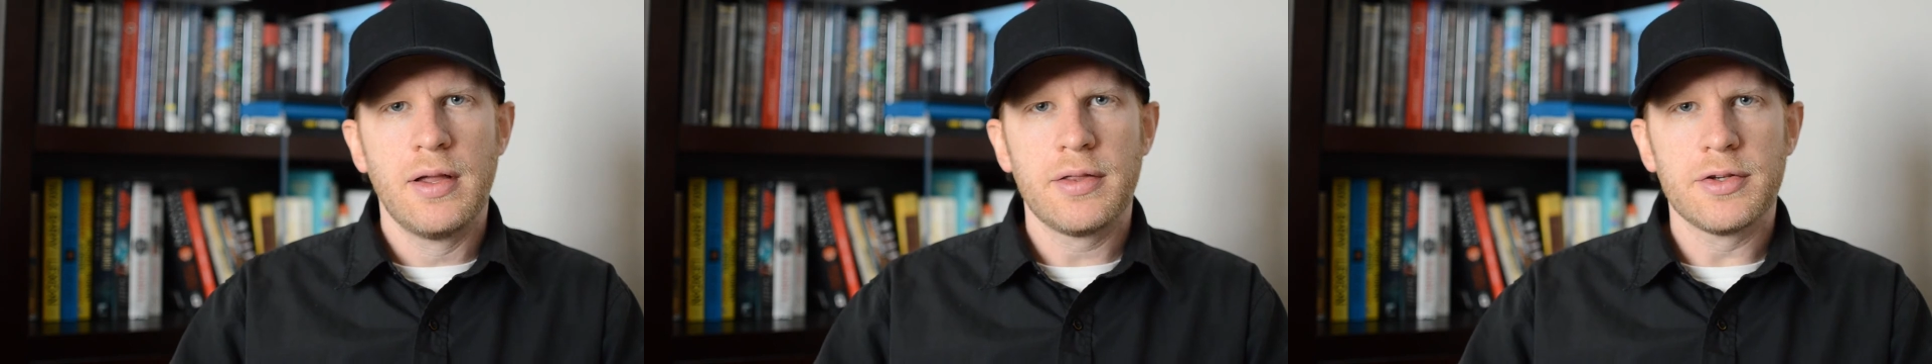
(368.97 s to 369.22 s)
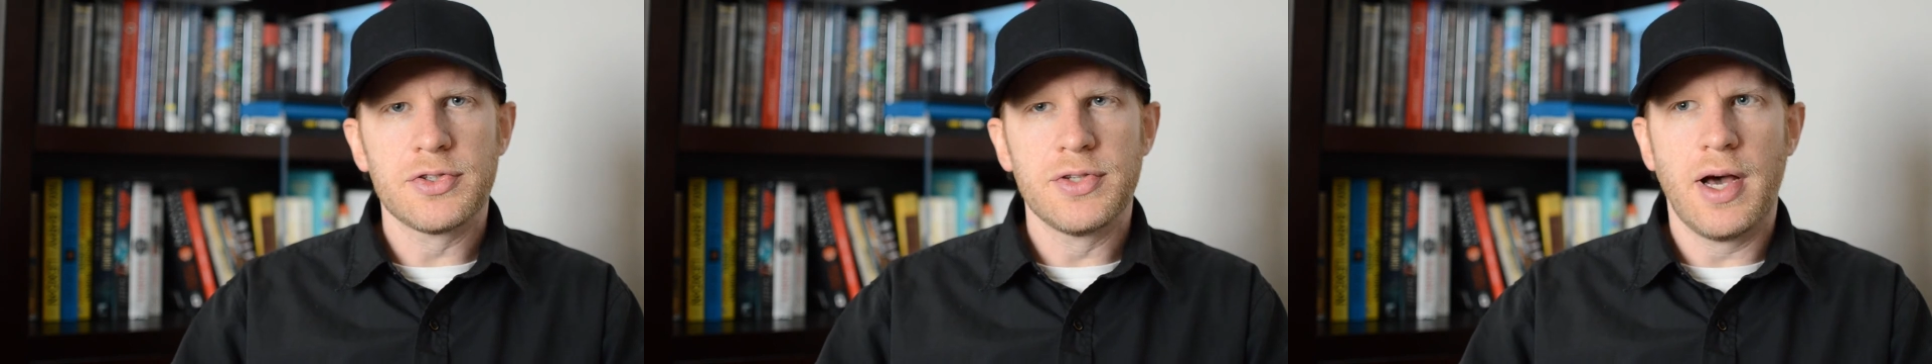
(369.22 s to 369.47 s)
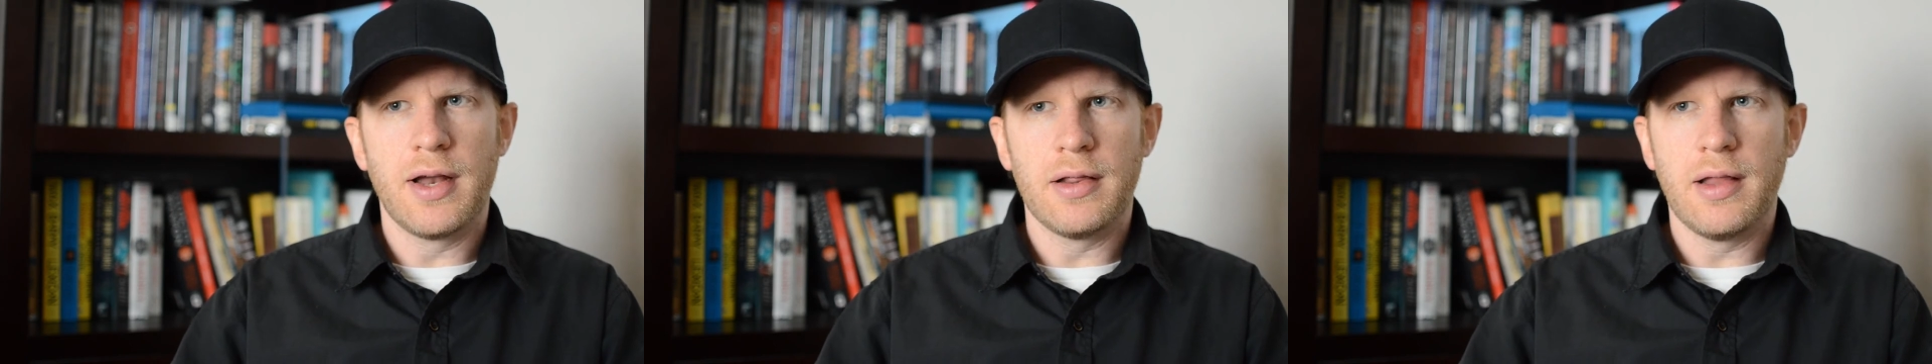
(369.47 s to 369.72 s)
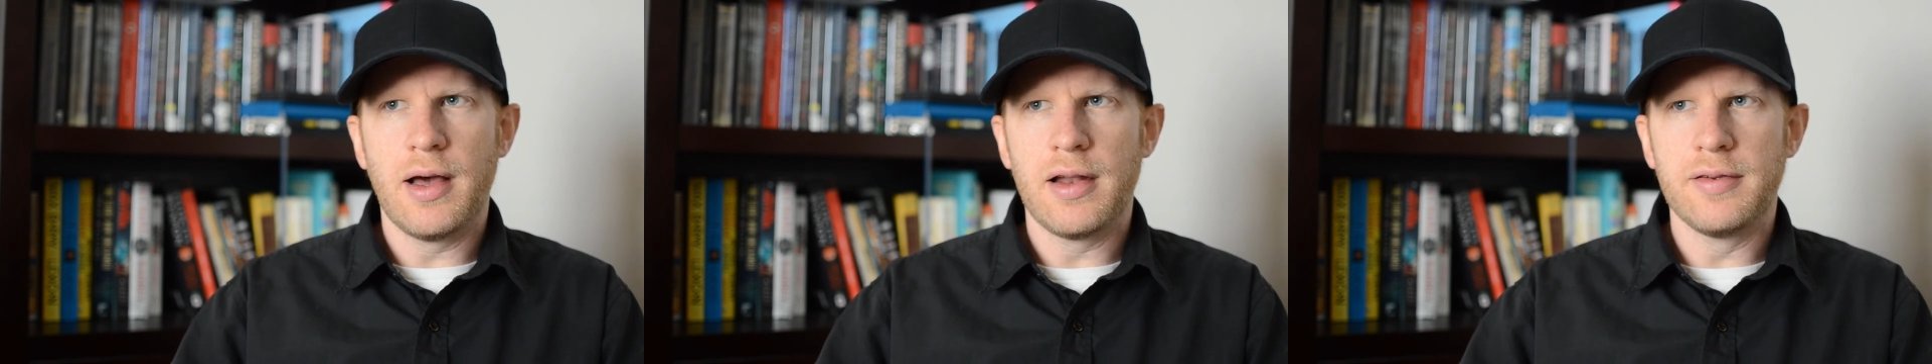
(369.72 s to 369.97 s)
There's not a
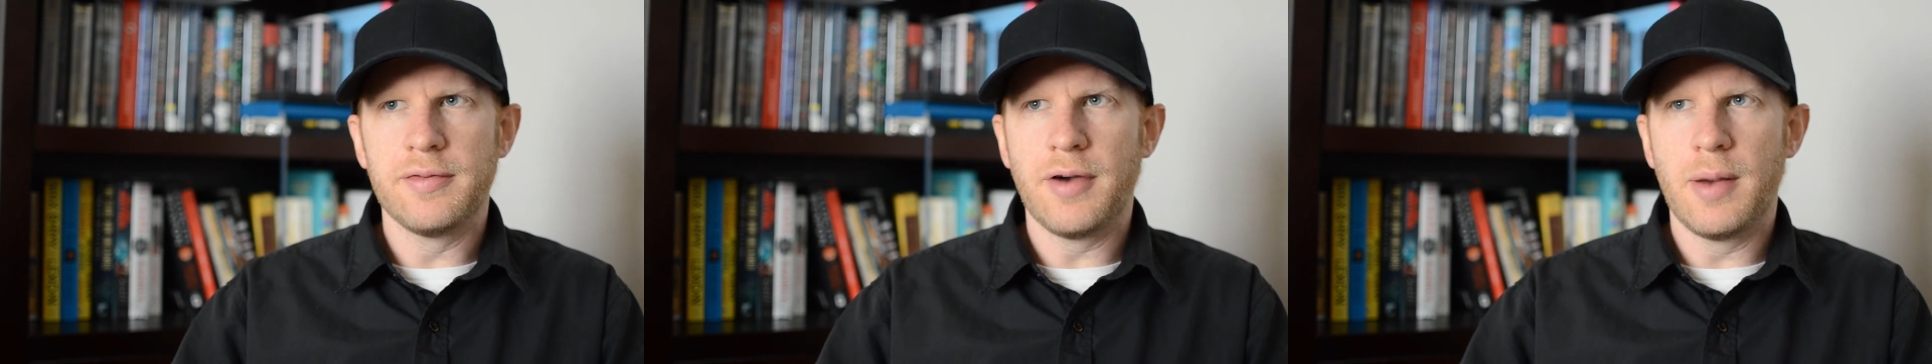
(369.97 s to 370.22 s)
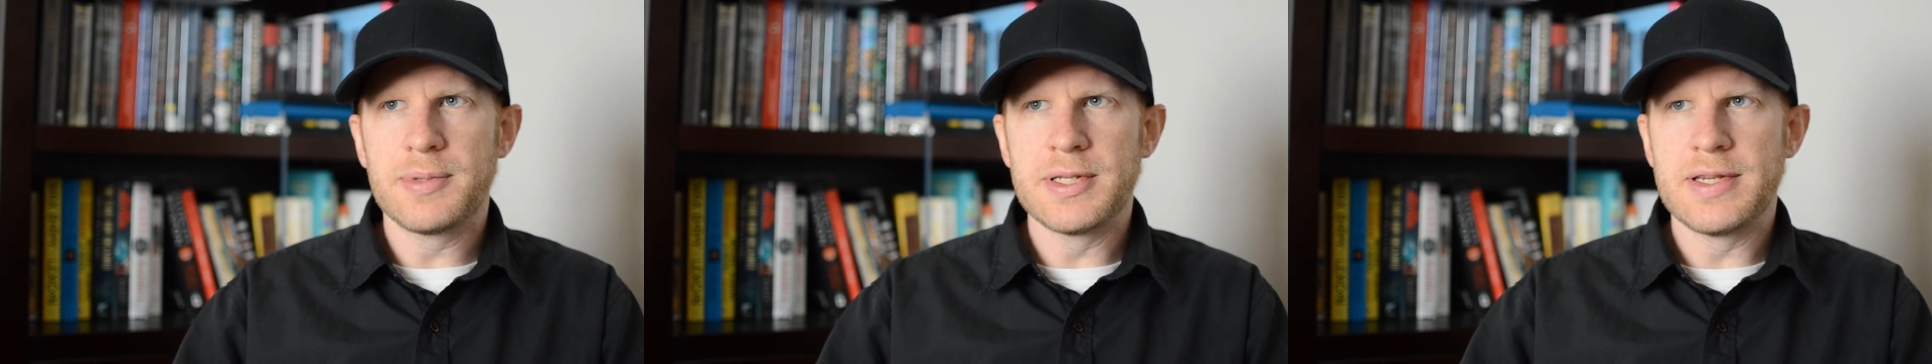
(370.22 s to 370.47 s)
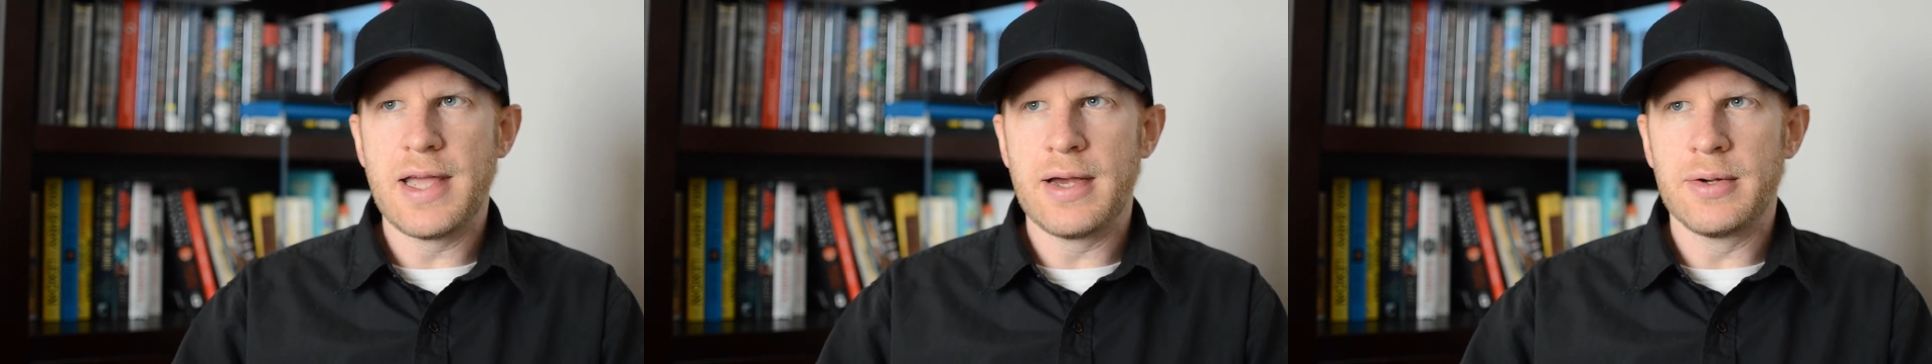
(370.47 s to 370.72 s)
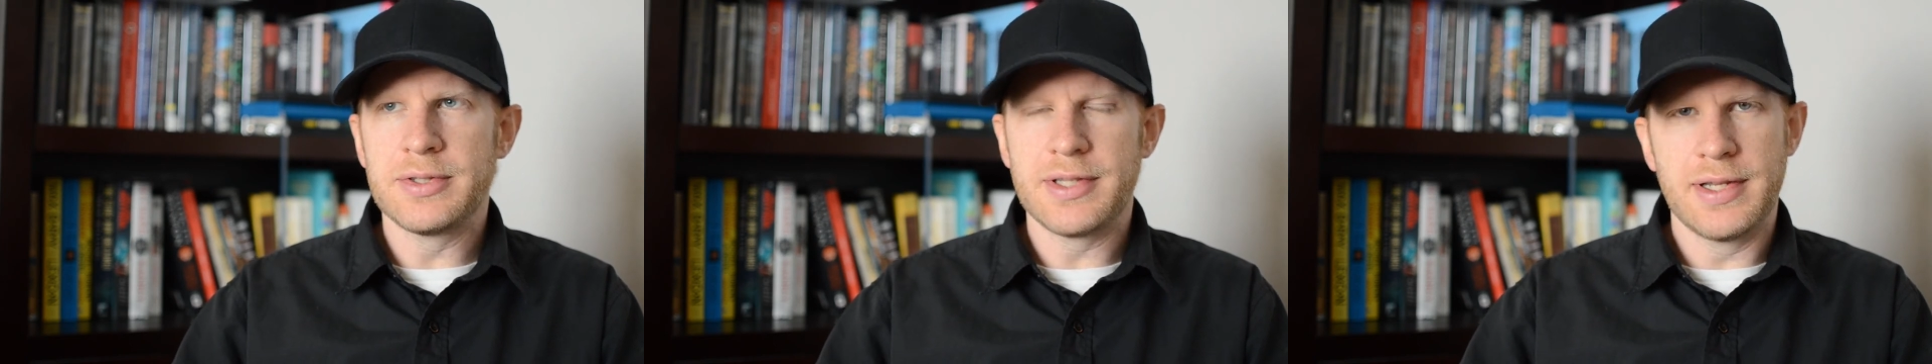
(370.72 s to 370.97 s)
lot of ups and
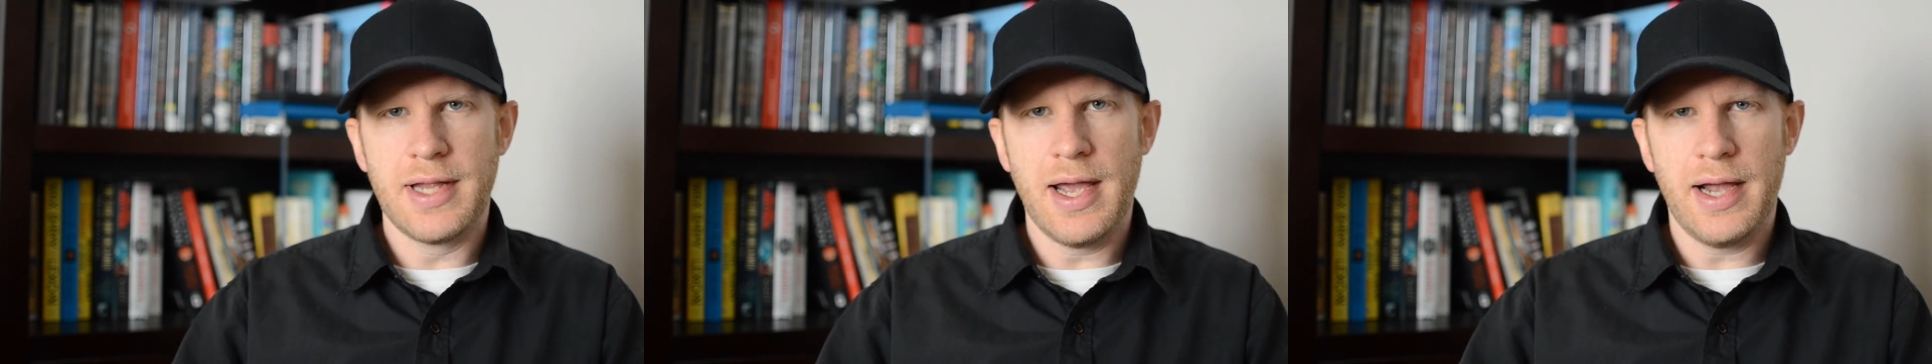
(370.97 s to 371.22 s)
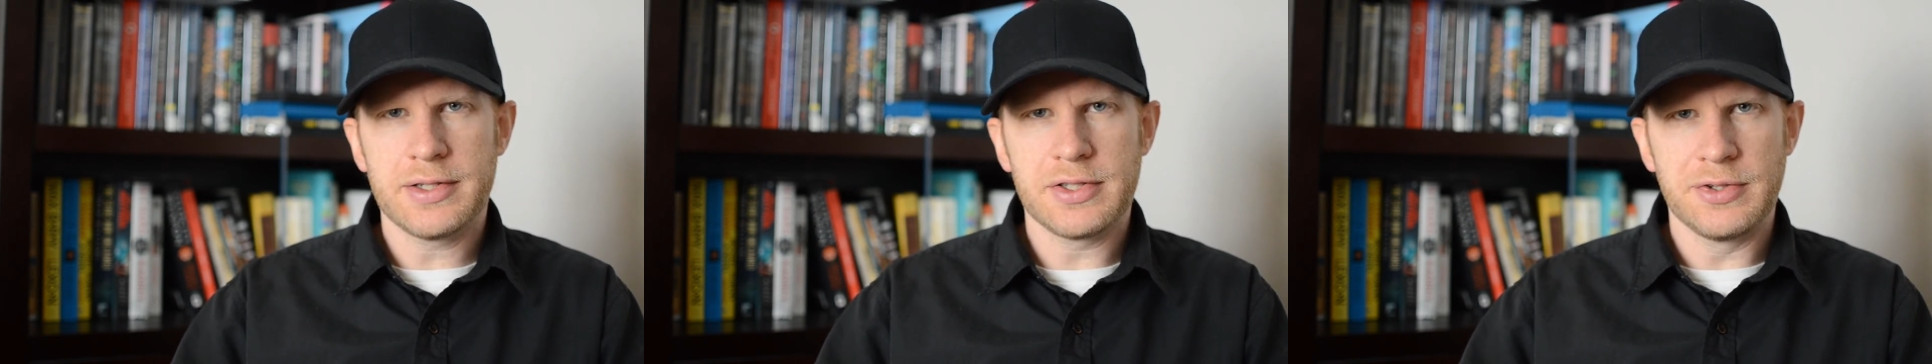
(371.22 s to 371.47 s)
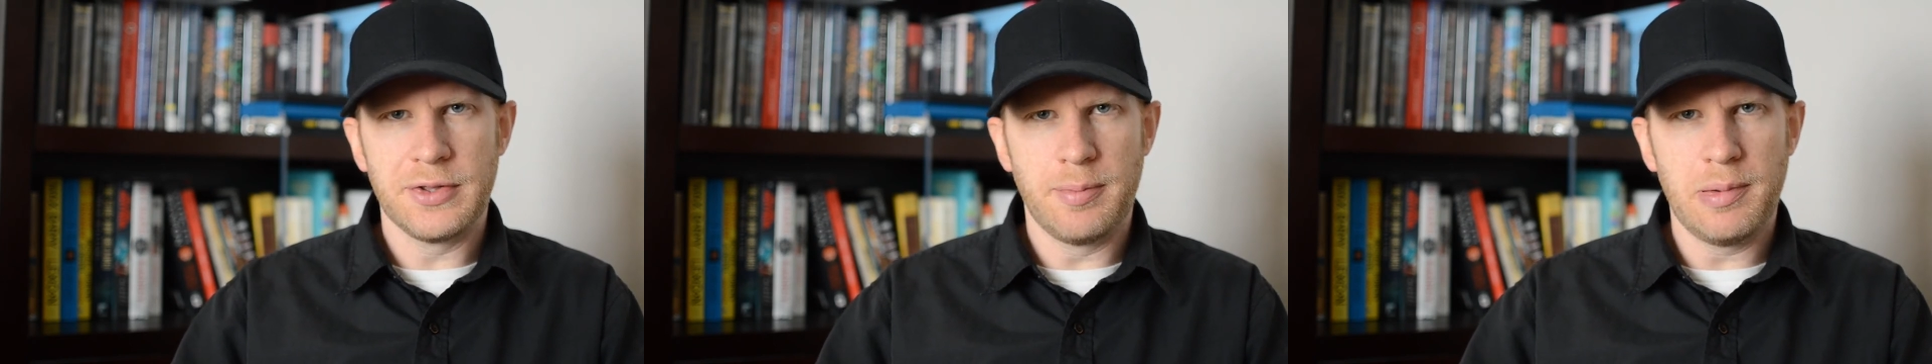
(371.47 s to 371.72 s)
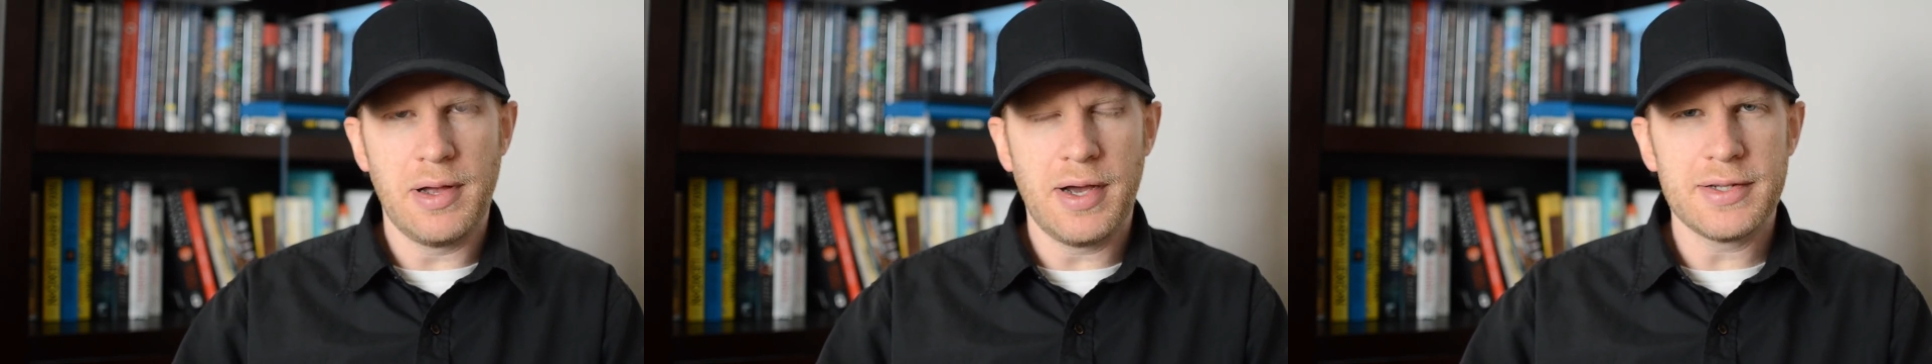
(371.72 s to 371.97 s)
downs in the action or the
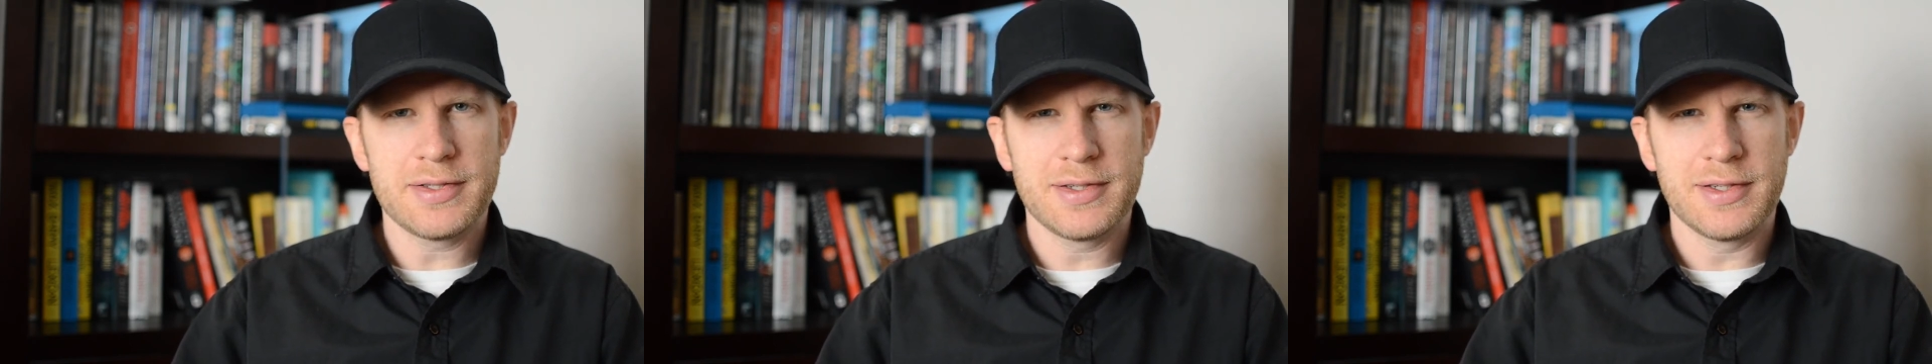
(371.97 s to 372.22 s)
plots.